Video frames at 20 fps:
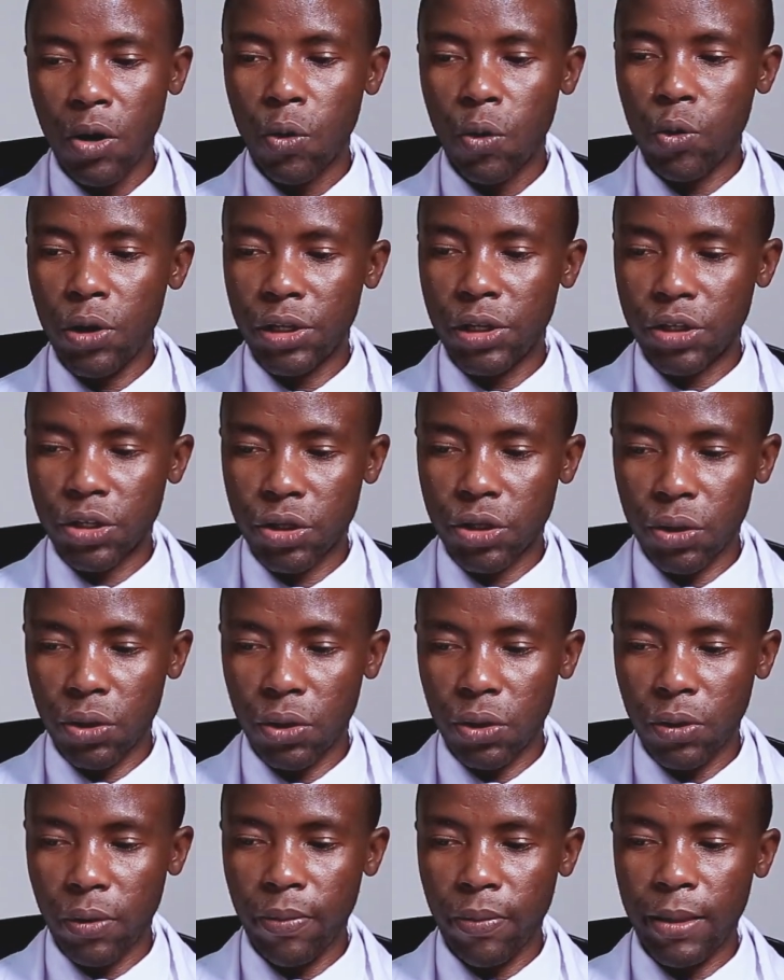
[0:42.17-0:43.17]
which
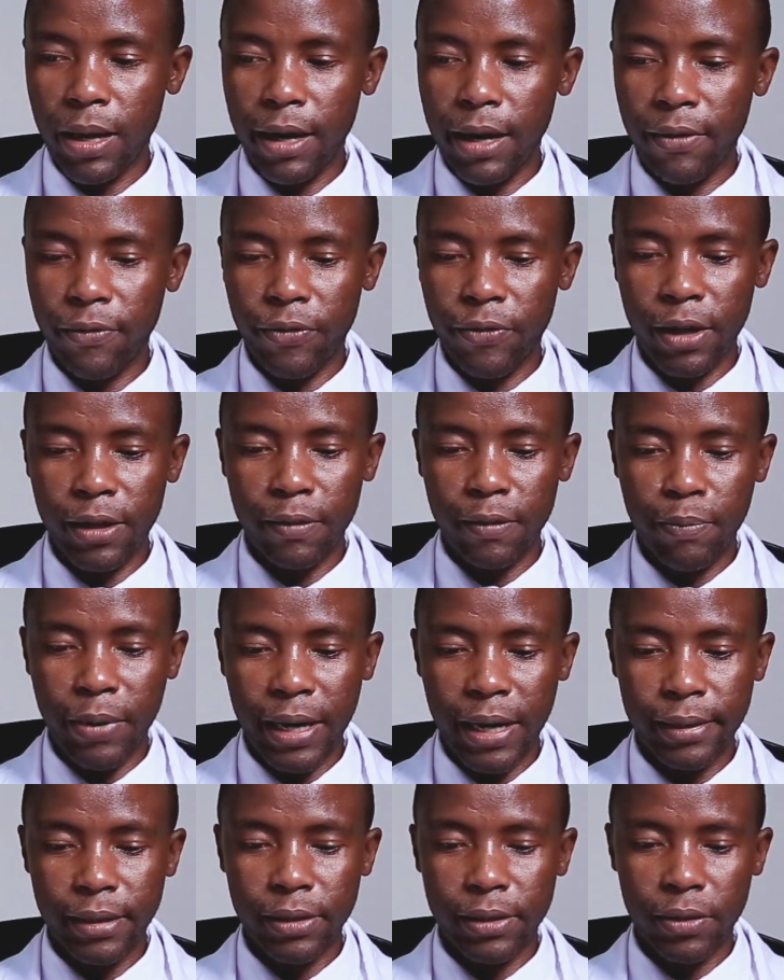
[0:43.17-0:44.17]
show the different
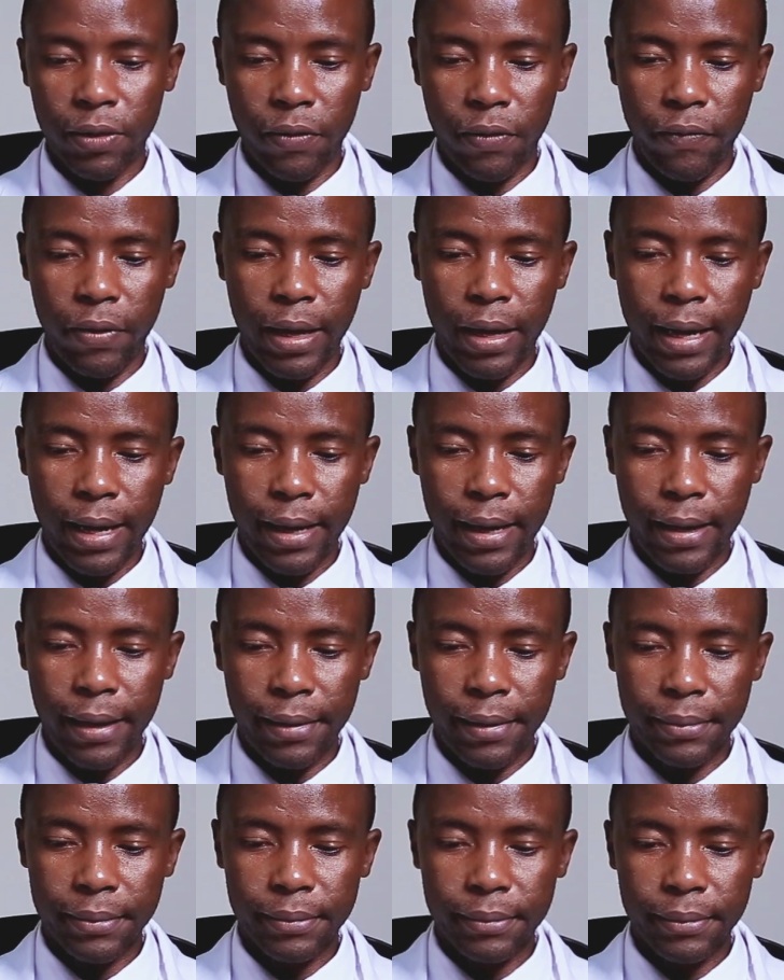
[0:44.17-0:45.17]
parts of the eye.